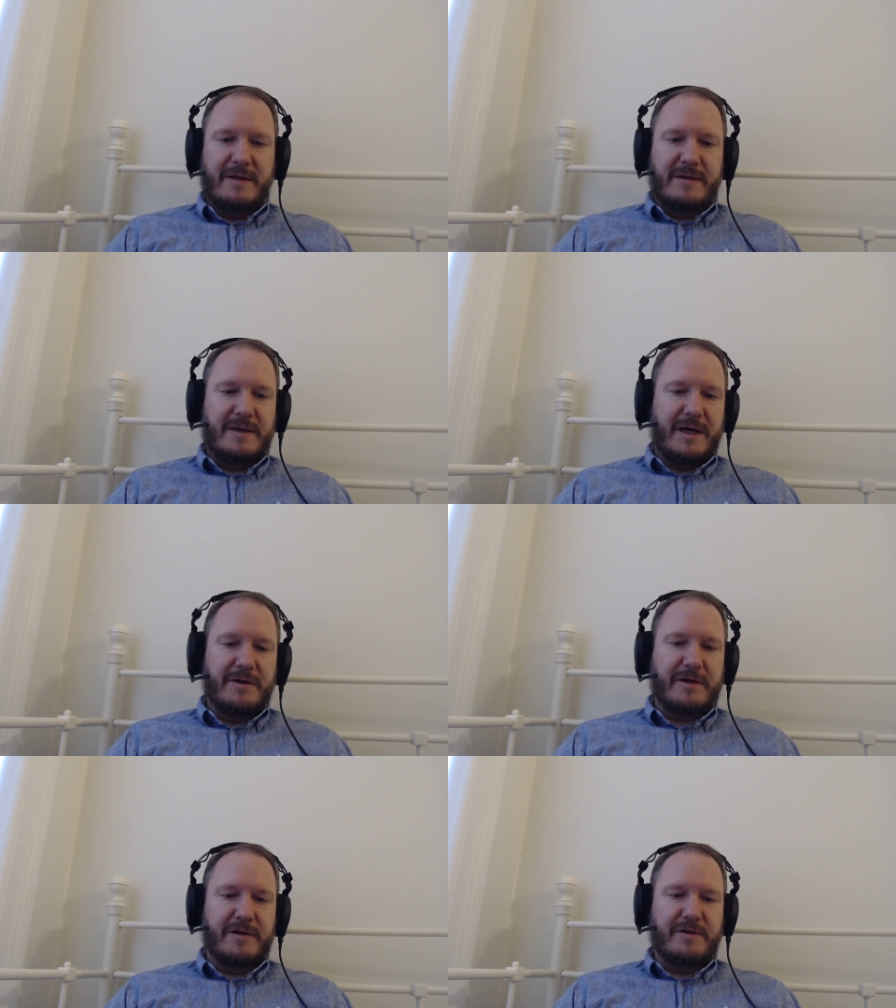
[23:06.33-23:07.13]
Yeah,
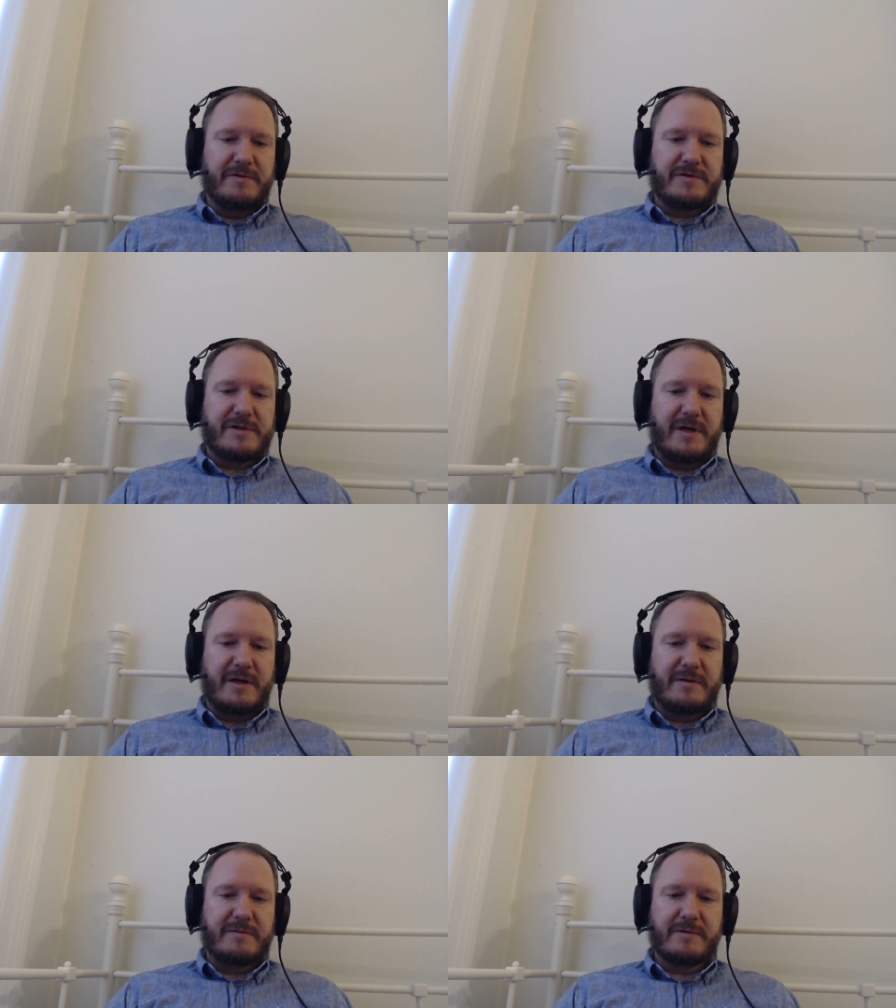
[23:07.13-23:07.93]
you can do
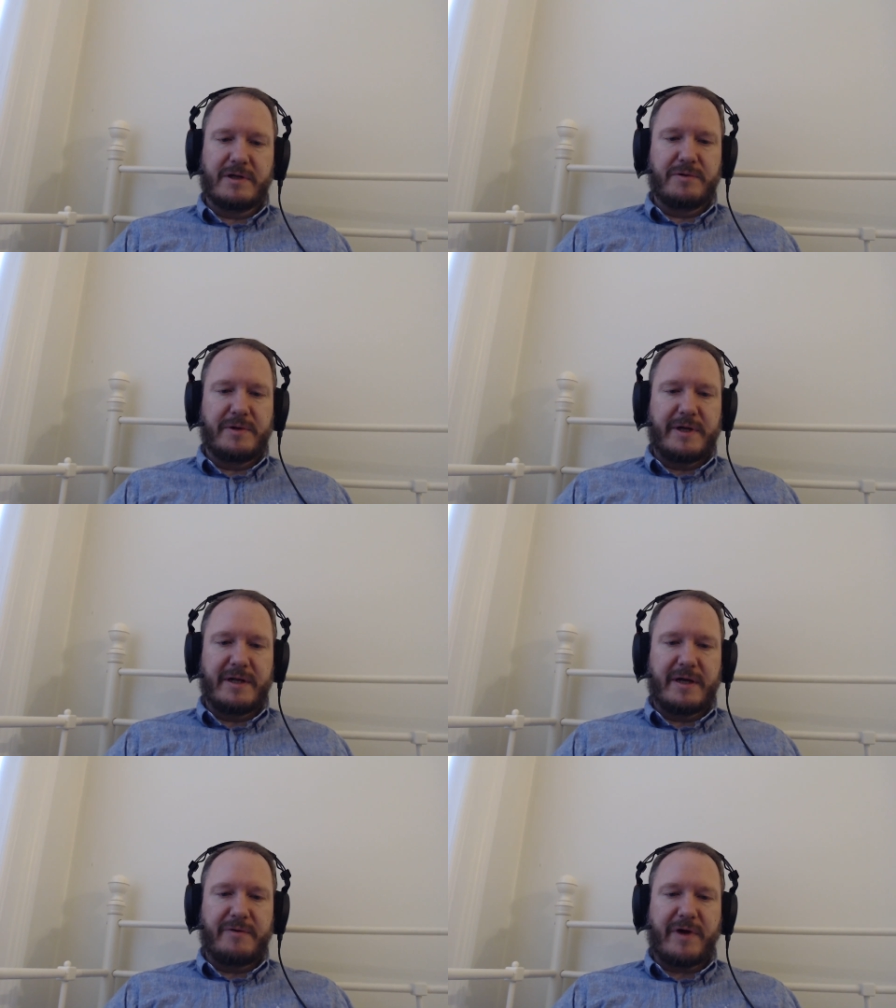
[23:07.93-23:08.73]
it in
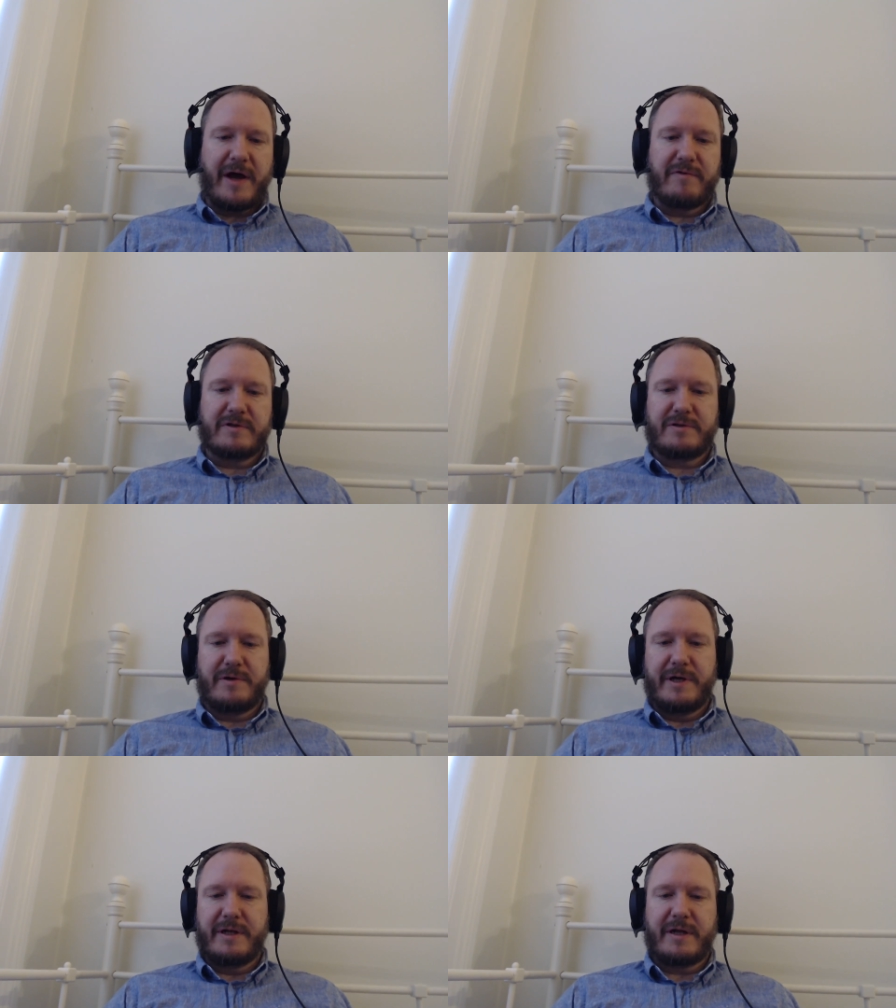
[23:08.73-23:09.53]
Rivals
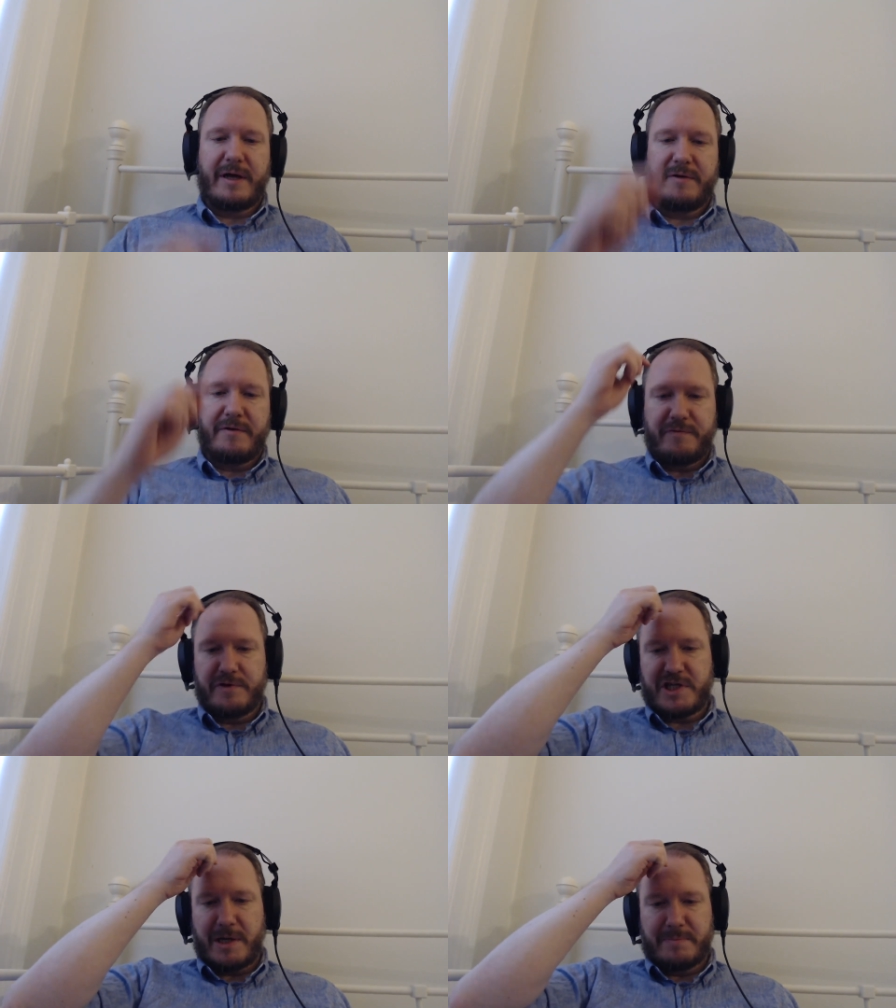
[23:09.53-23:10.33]
or in
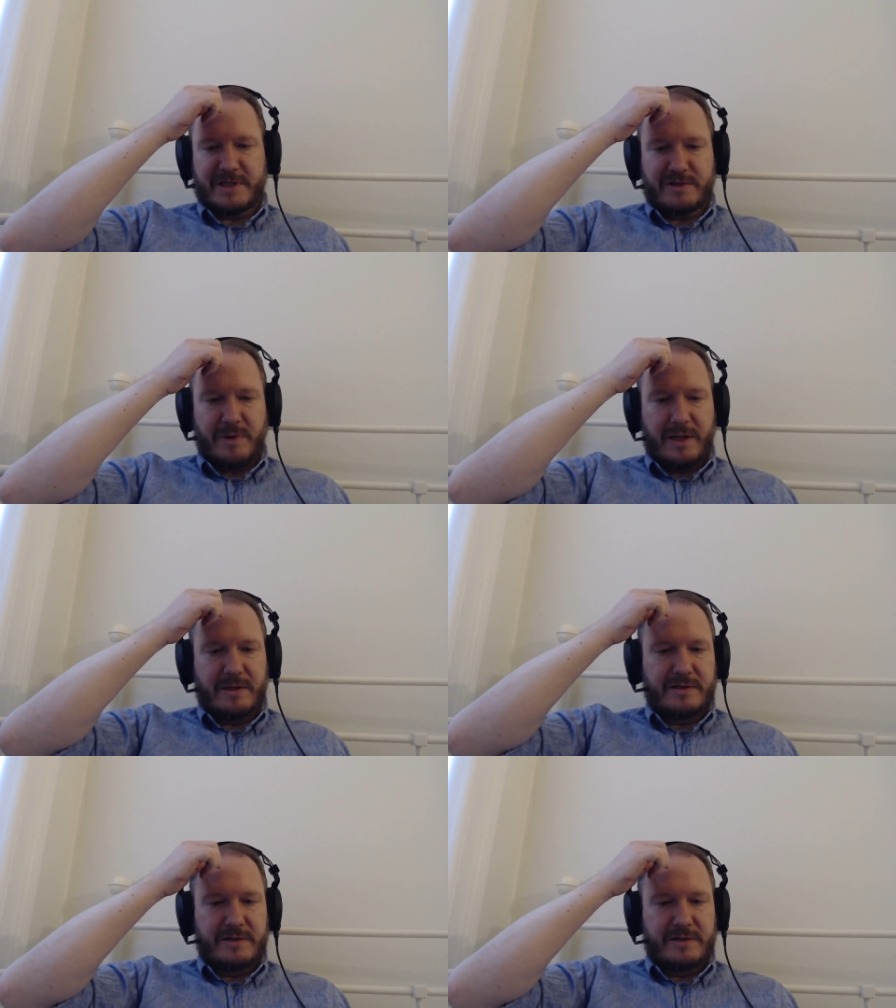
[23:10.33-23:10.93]
Foot Champs as well.